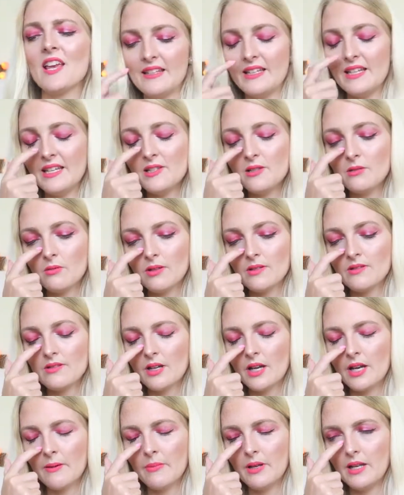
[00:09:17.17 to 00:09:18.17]
and these ones
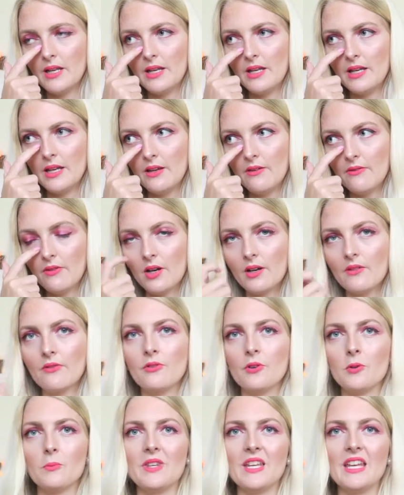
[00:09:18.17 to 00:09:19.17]
I believe are
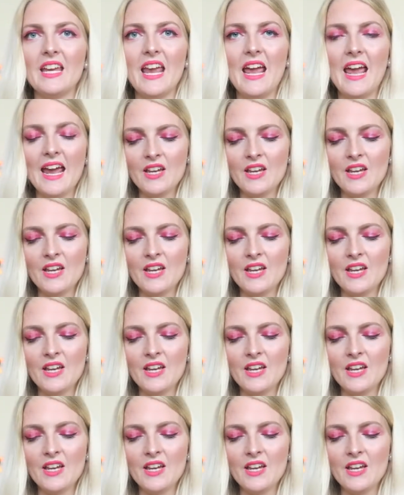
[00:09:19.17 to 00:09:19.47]
from the